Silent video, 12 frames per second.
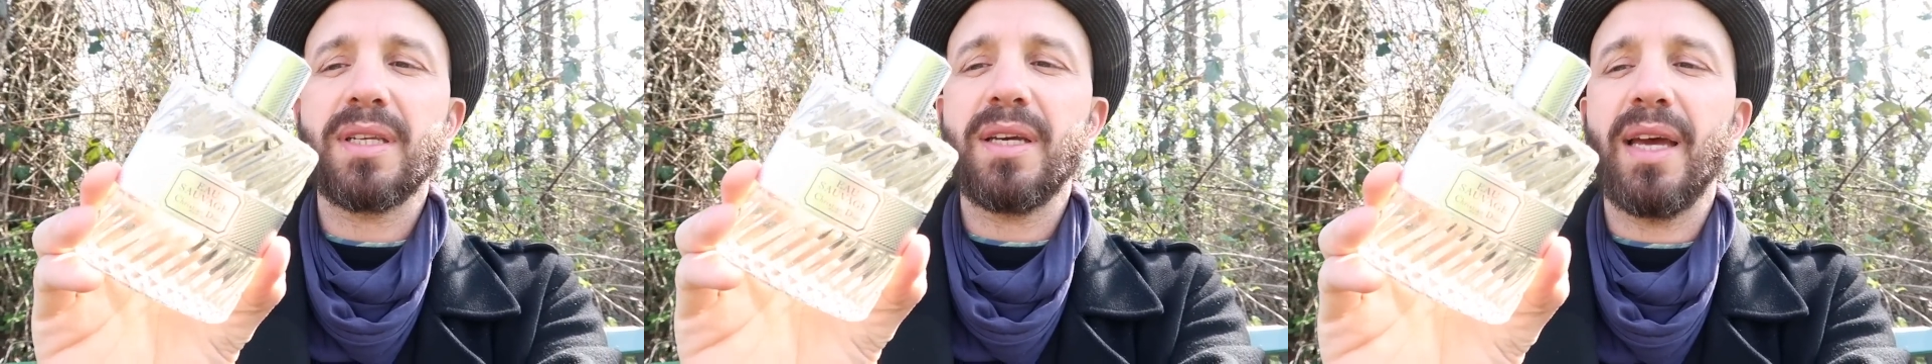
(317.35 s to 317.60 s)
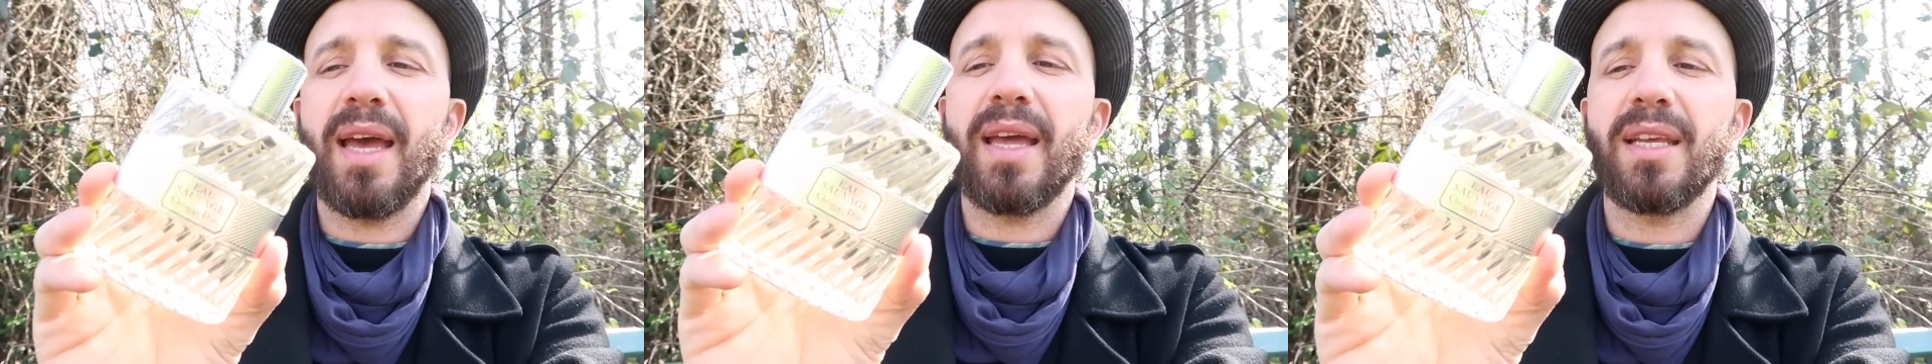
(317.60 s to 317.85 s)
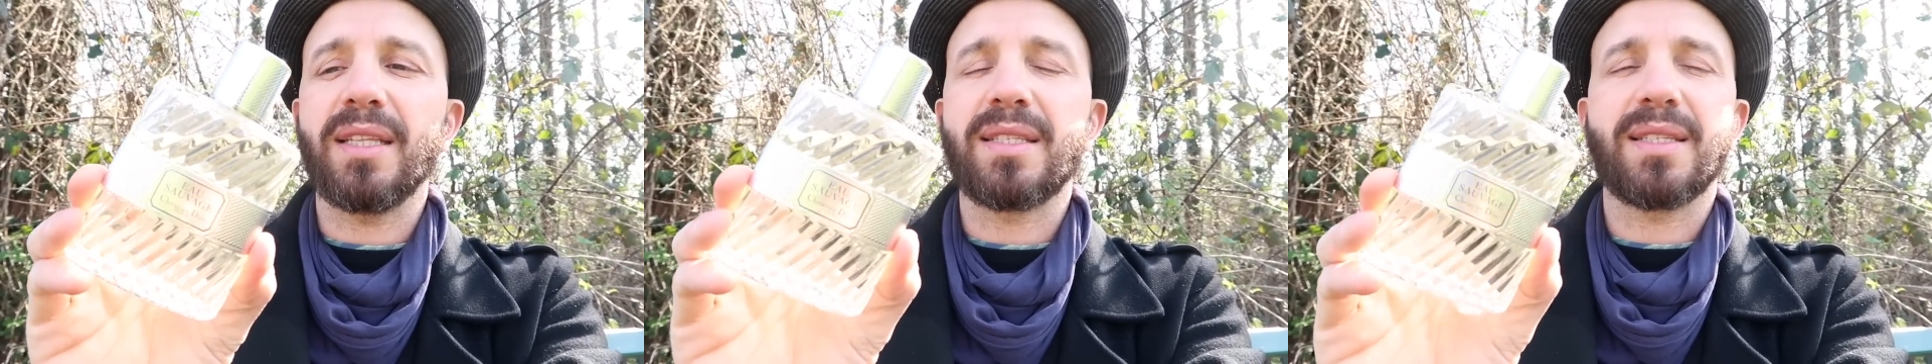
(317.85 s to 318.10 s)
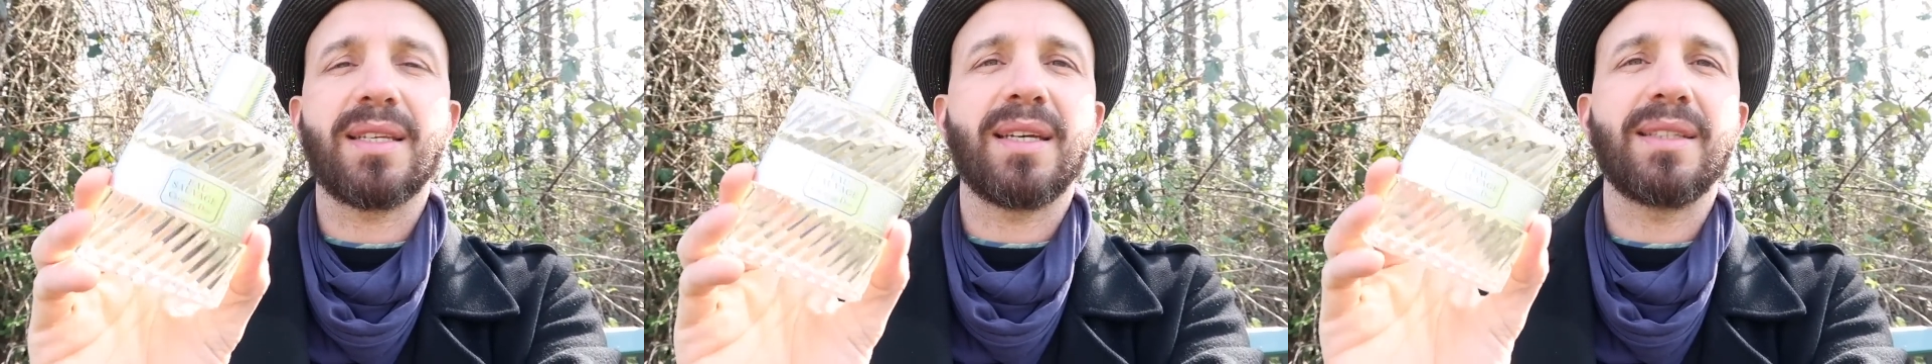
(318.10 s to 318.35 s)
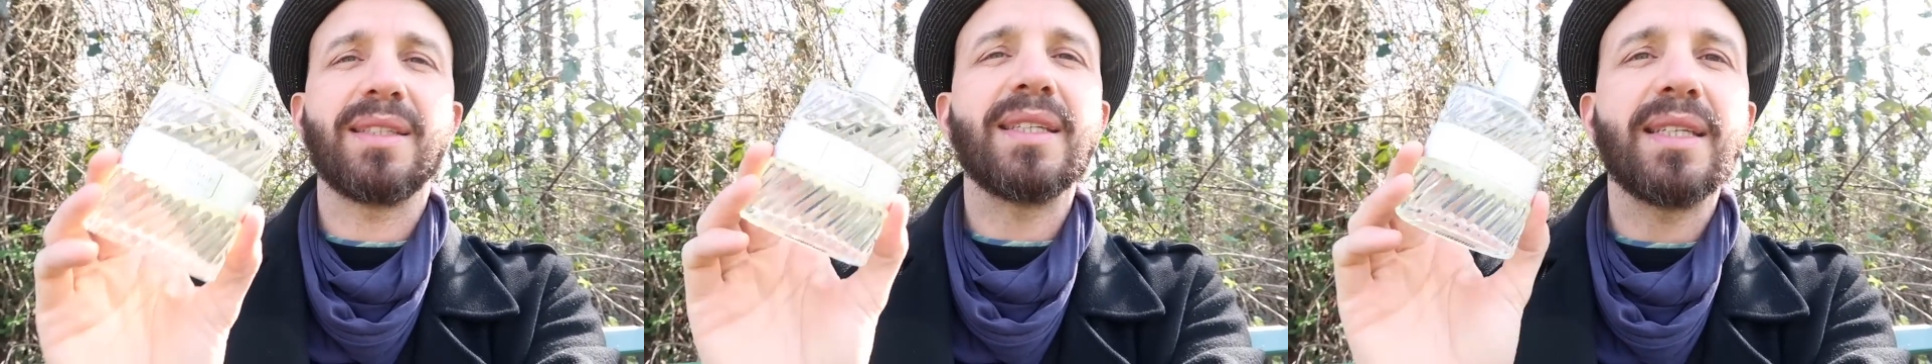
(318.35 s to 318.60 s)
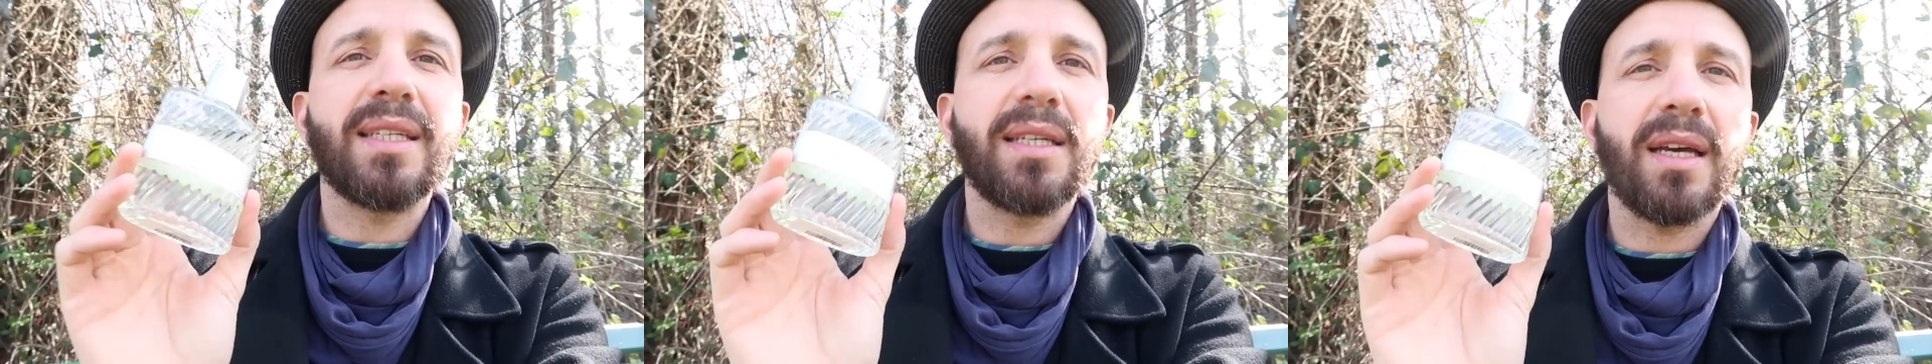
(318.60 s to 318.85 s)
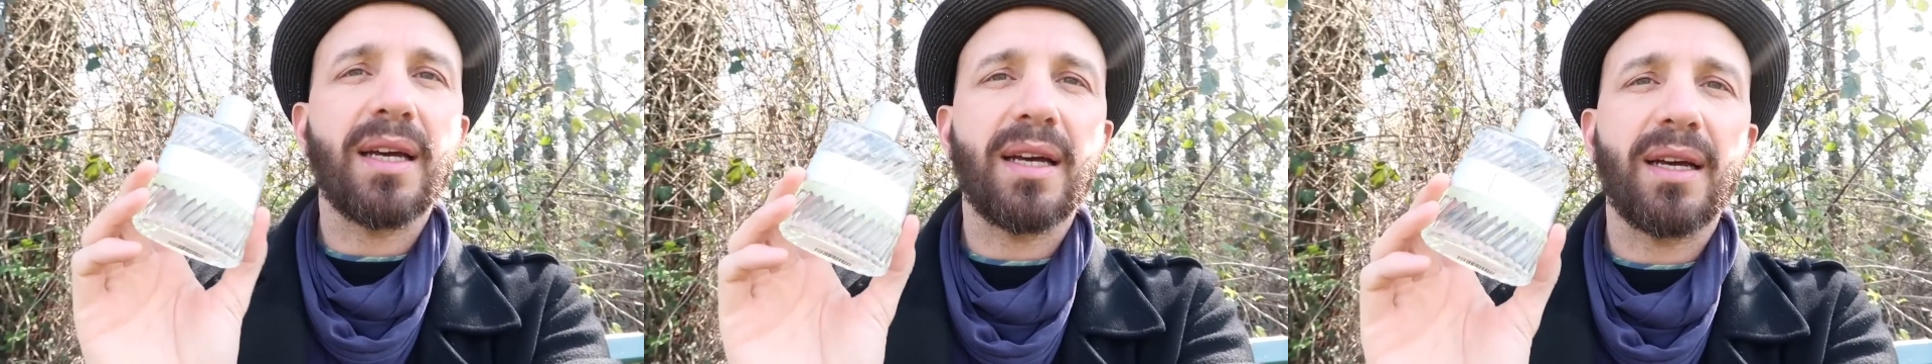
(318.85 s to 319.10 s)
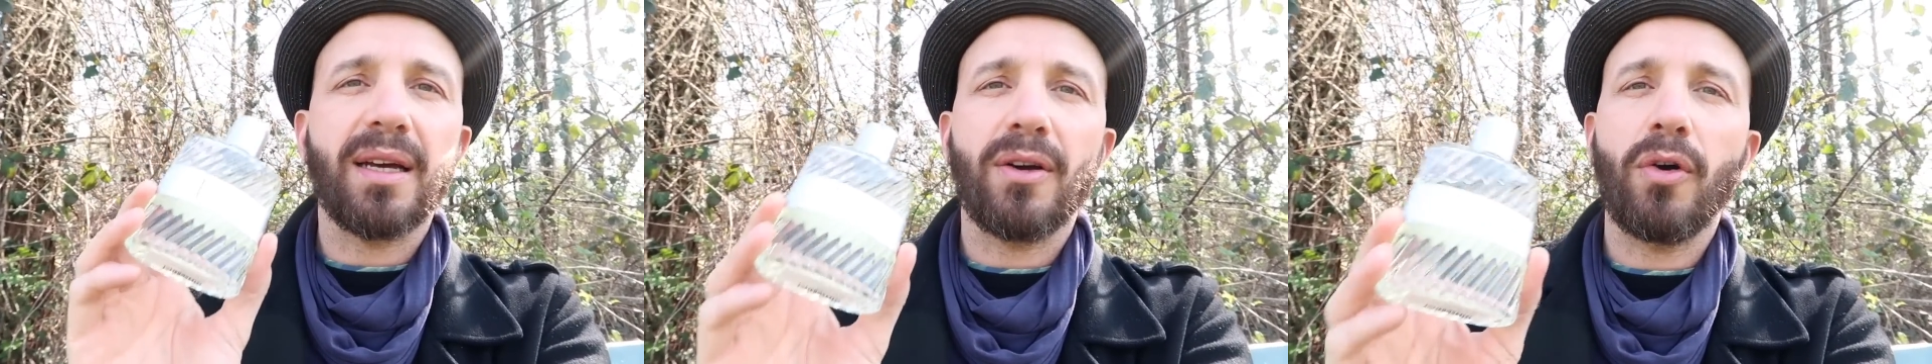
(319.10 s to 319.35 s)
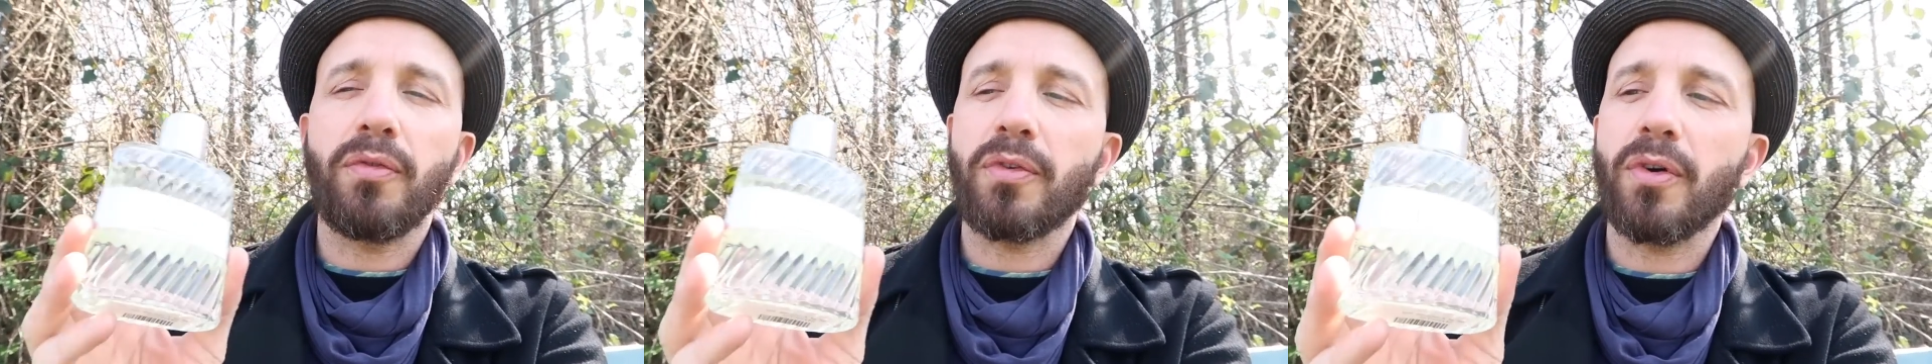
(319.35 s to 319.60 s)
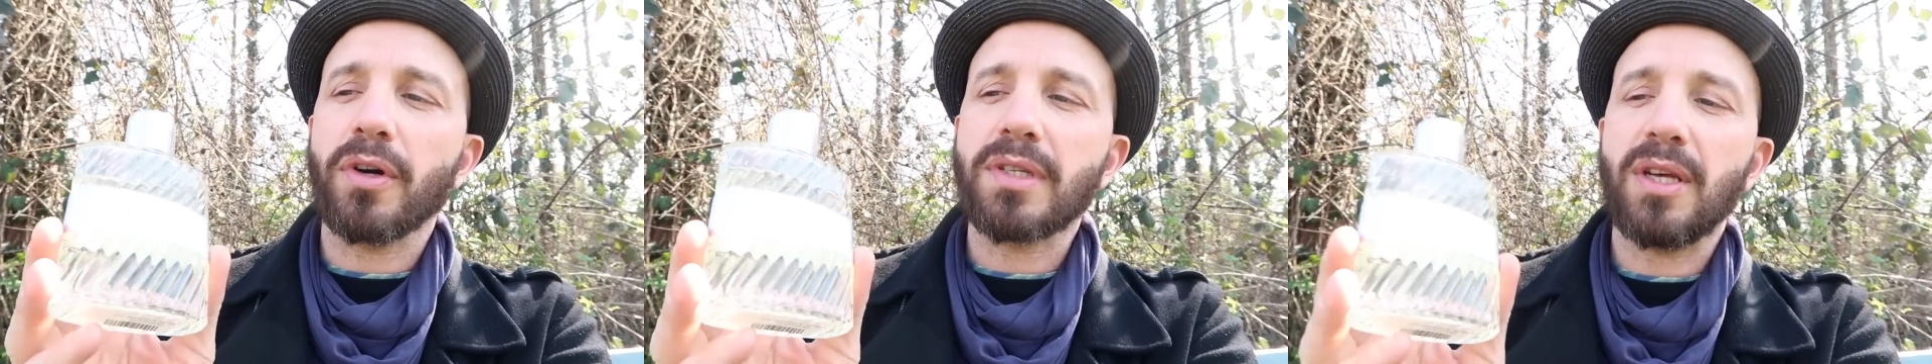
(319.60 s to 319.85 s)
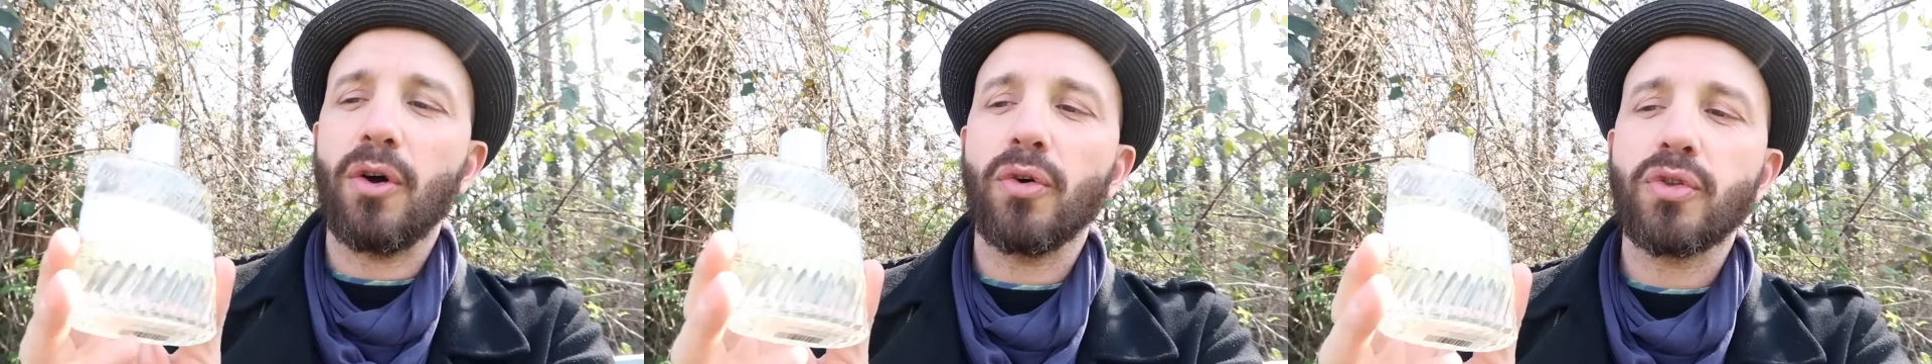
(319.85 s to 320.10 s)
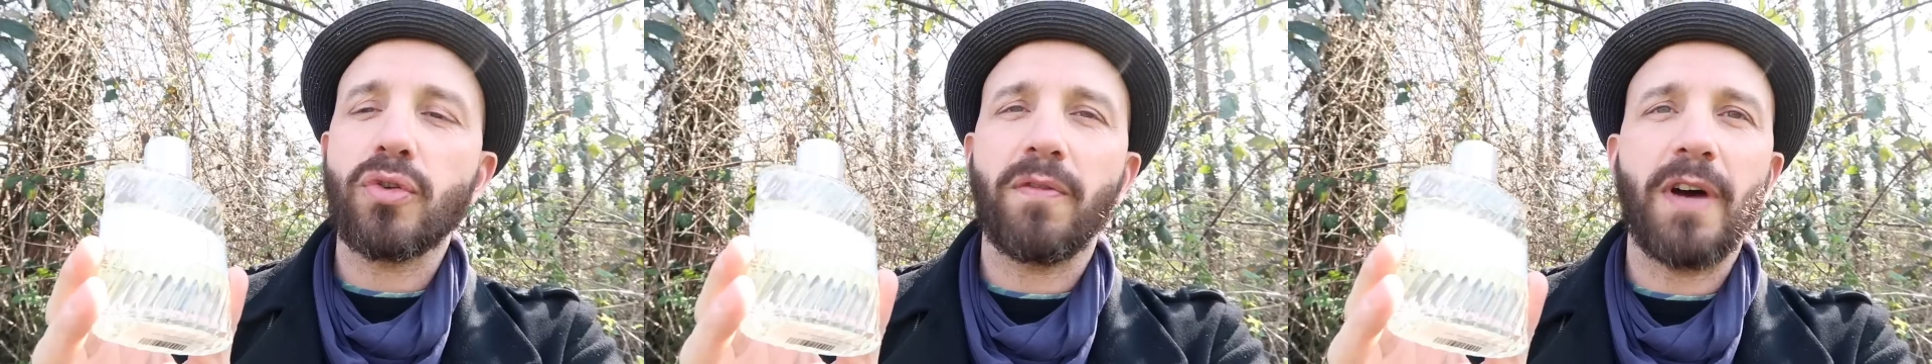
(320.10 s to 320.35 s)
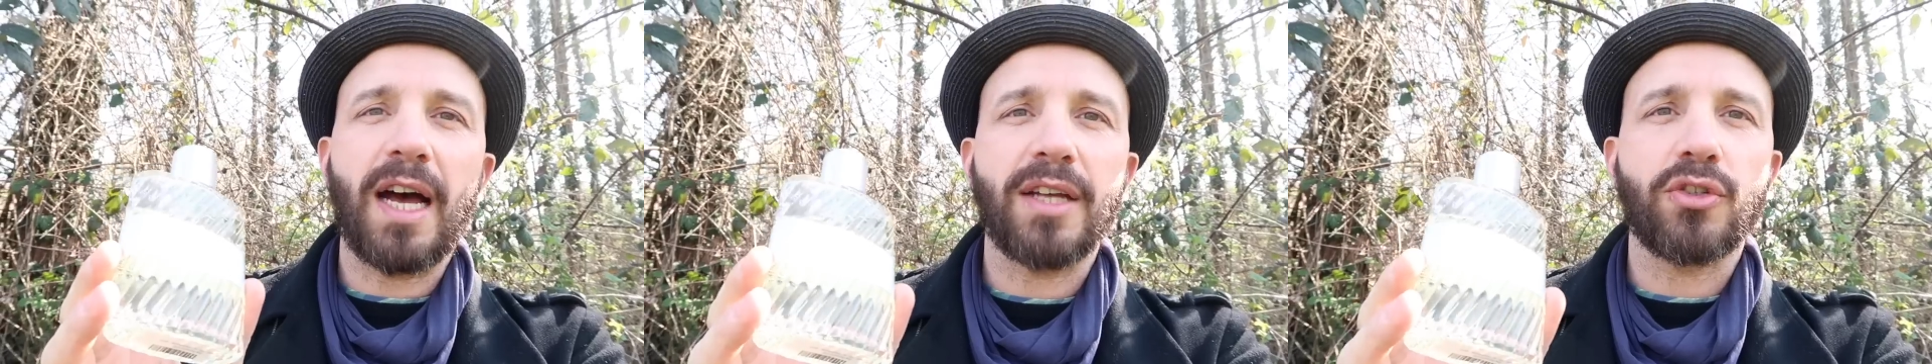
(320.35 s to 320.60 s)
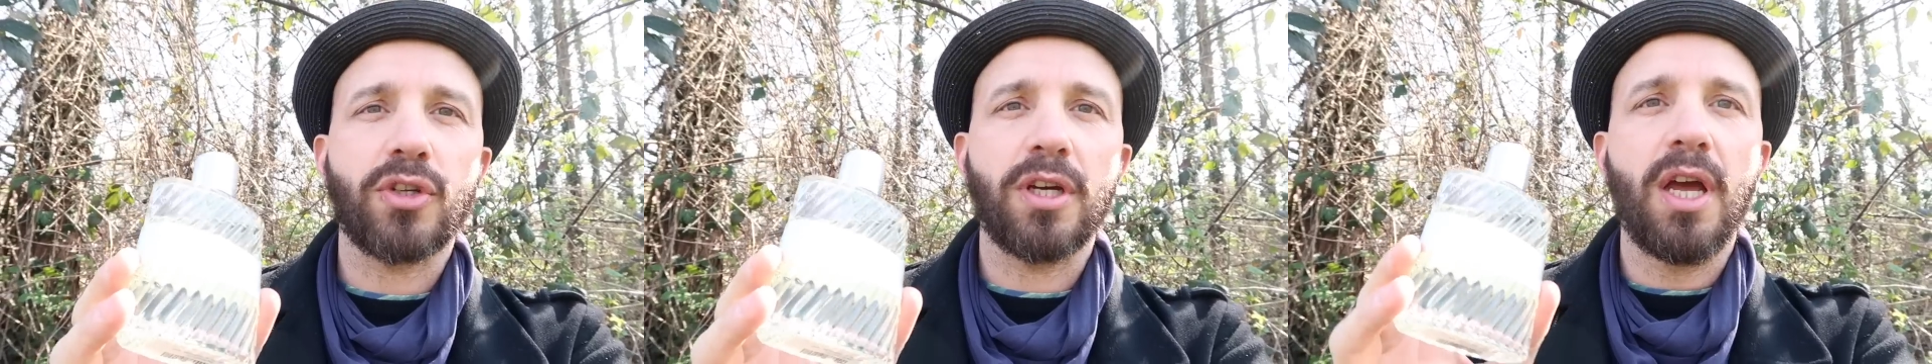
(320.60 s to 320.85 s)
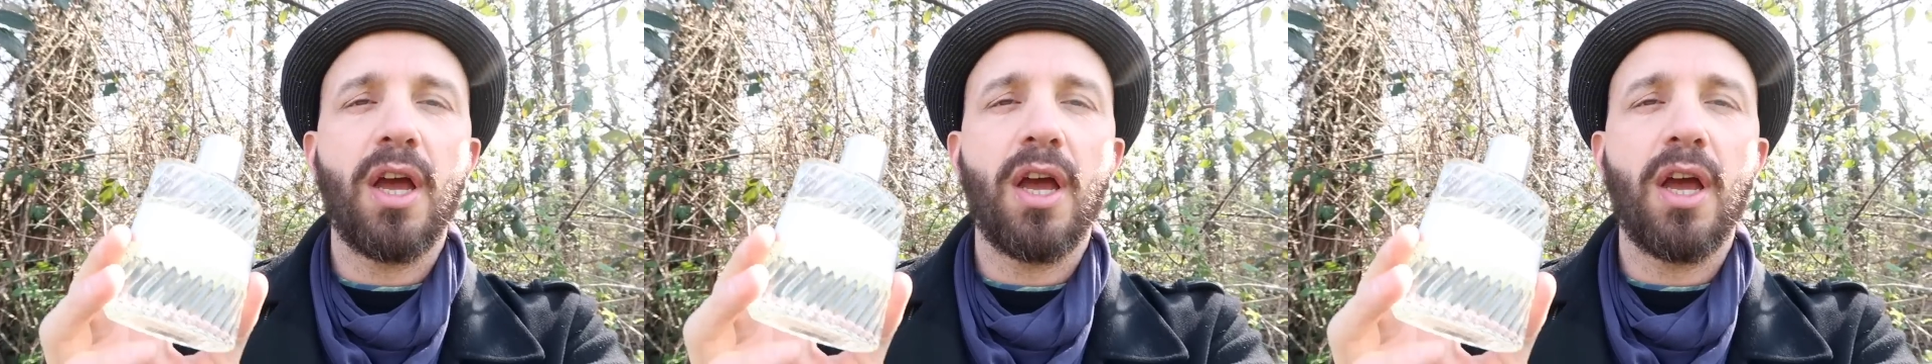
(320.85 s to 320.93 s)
and it's the of course Eau Sauvage